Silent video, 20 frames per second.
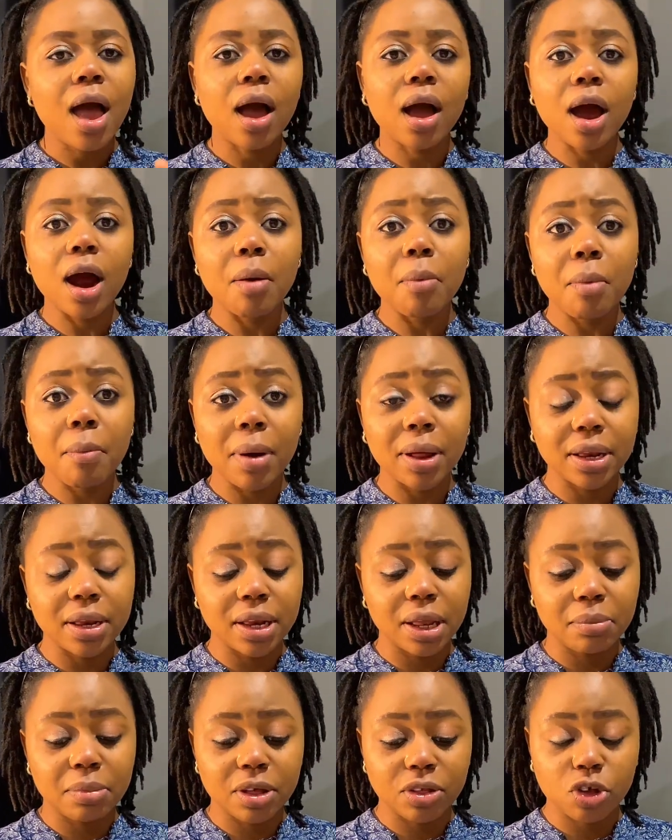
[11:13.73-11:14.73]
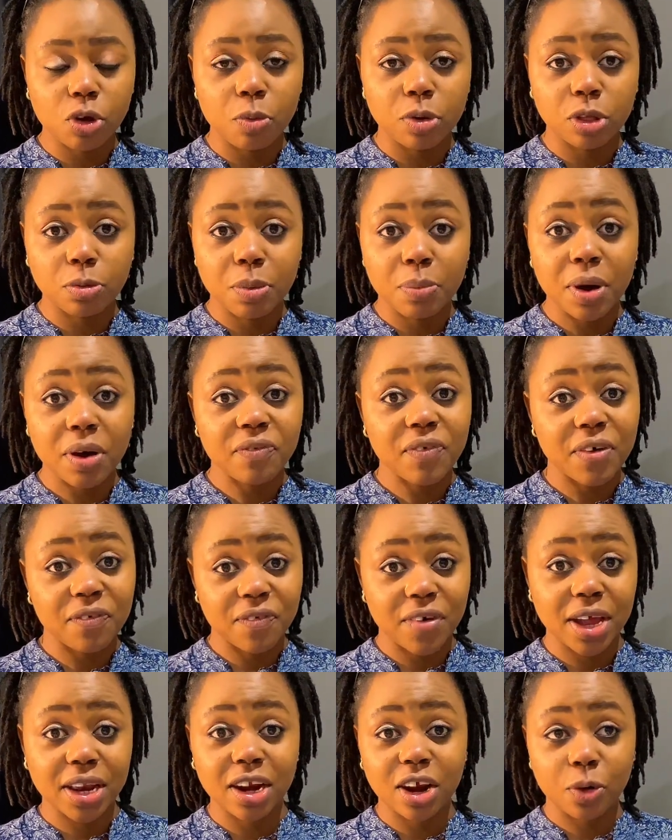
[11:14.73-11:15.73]
can't remember the name that's coming to me, but if I
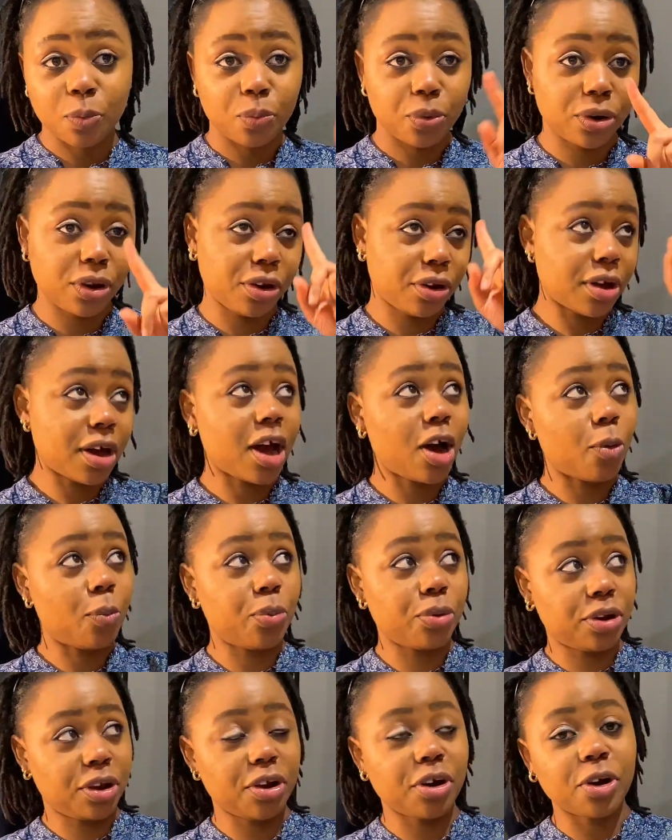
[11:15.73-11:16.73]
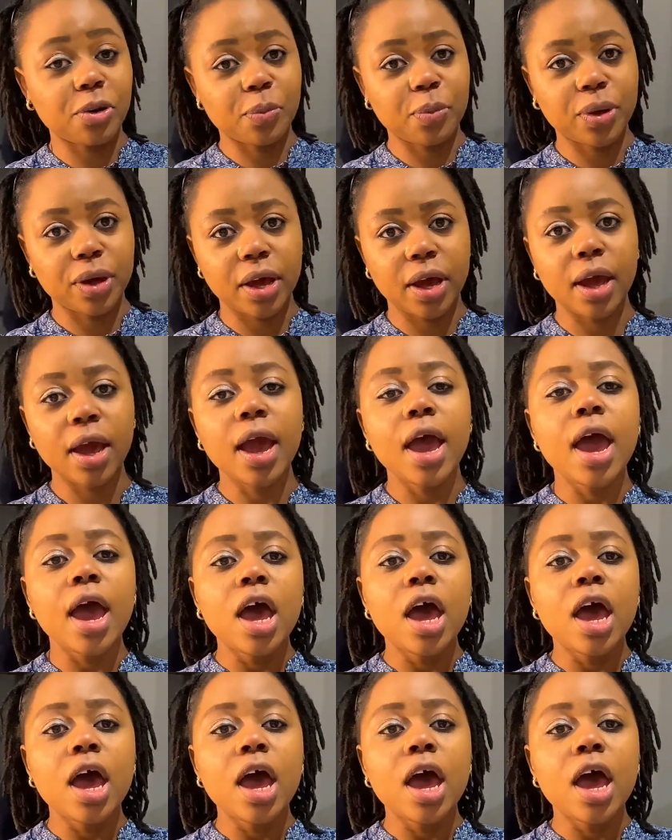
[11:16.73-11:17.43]
find I'll put it up here.